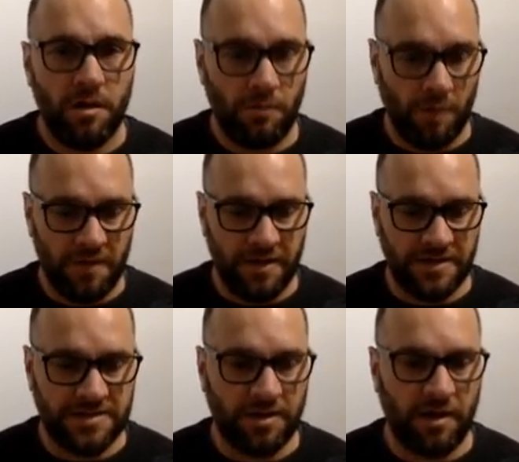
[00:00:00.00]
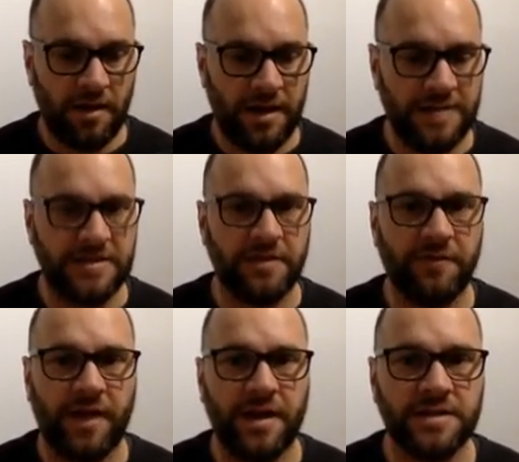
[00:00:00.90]
when things start hitting the
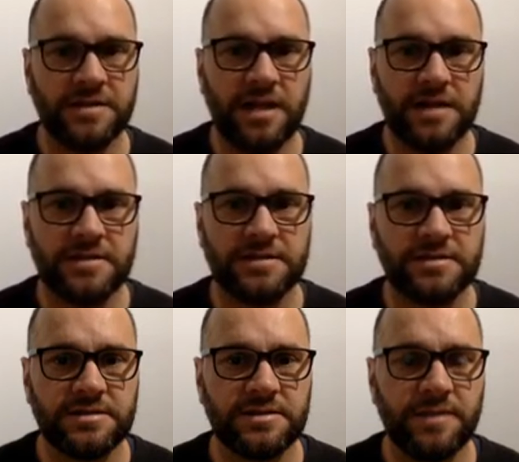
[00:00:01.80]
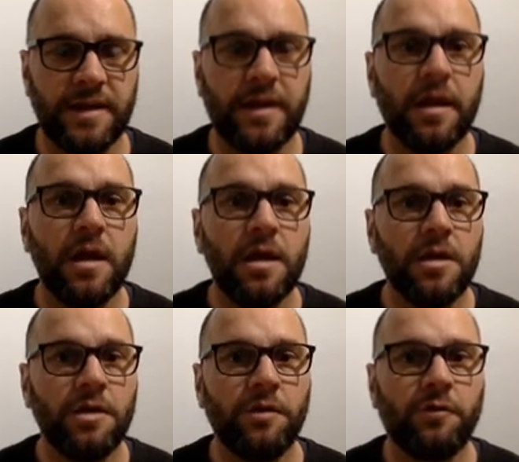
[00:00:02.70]
fan, as to speak,
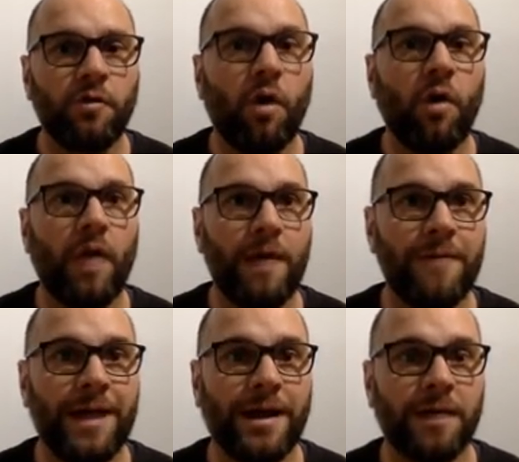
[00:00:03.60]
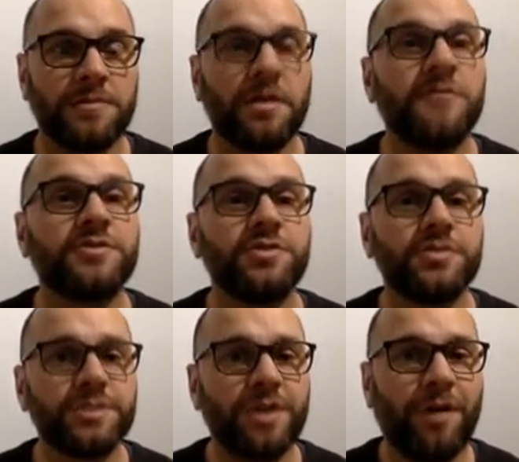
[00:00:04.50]
you've got that backup. So if
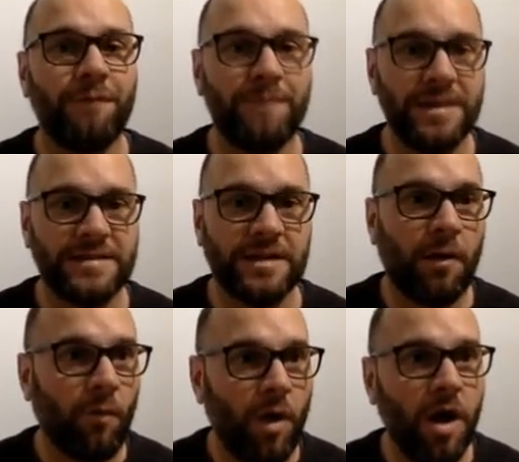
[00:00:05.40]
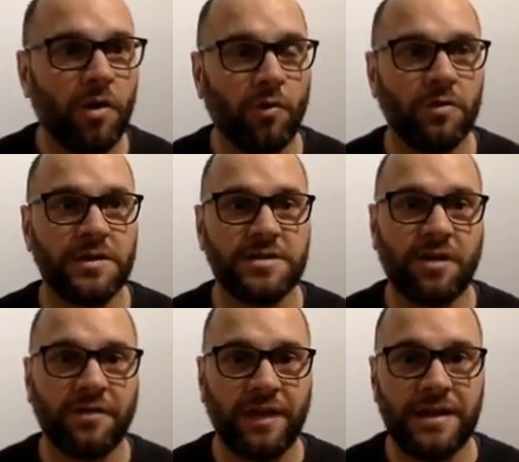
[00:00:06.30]
students start messing up work, or they
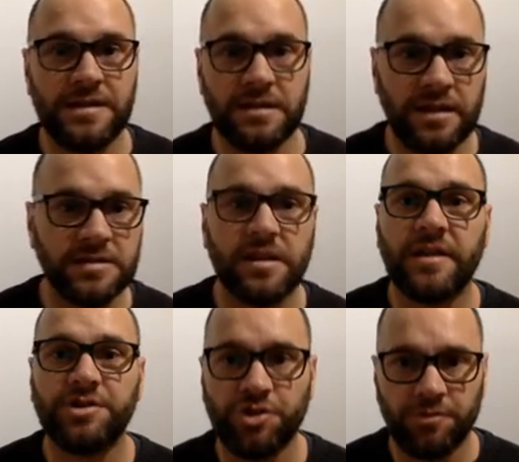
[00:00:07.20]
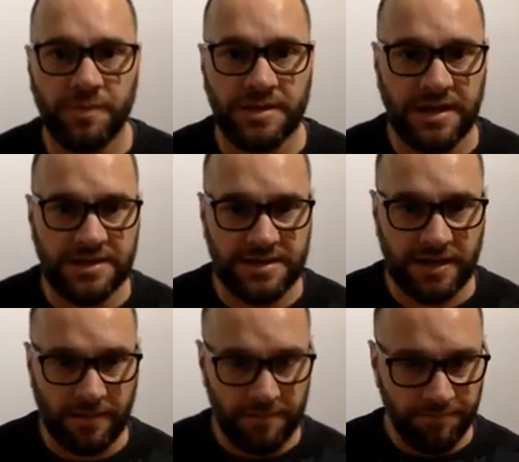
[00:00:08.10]
start deleting things that they shouldn't be
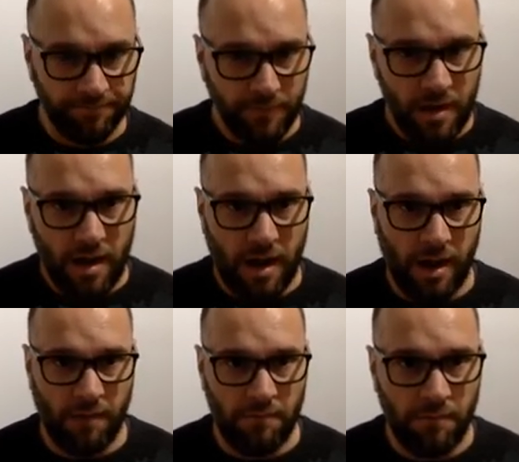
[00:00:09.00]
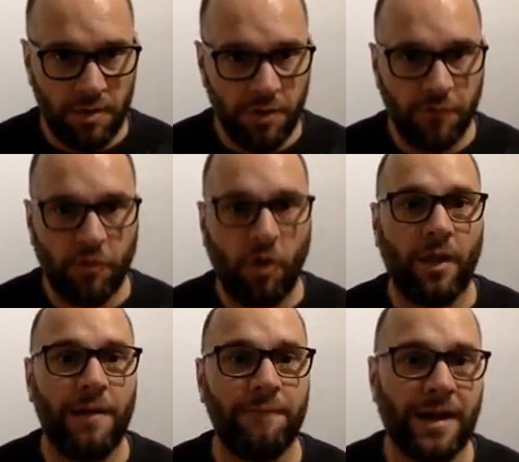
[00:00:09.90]
deleting, you've got
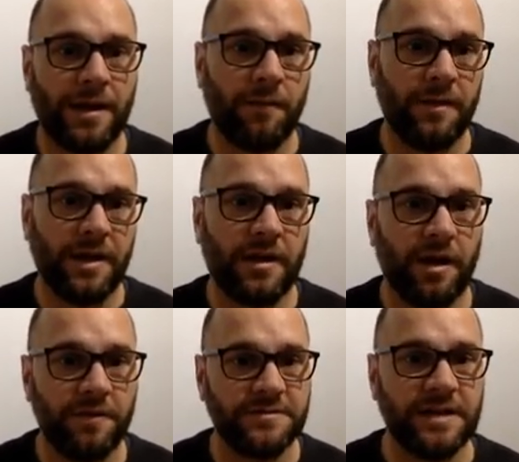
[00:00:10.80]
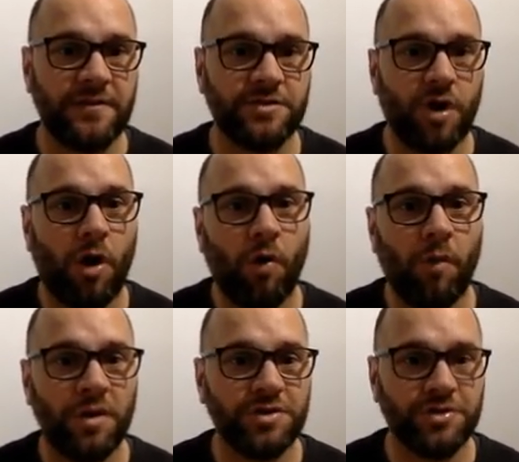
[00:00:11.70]
that backup, and it kind of saves you a whole
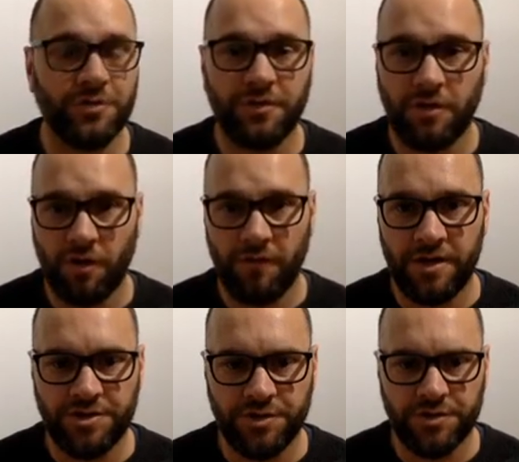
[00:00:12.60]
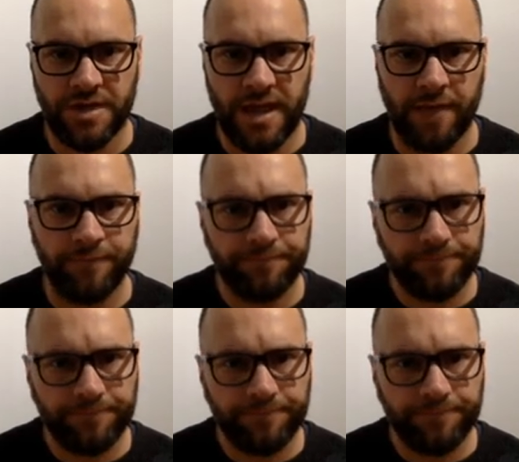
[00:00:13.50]
bunch of issues there.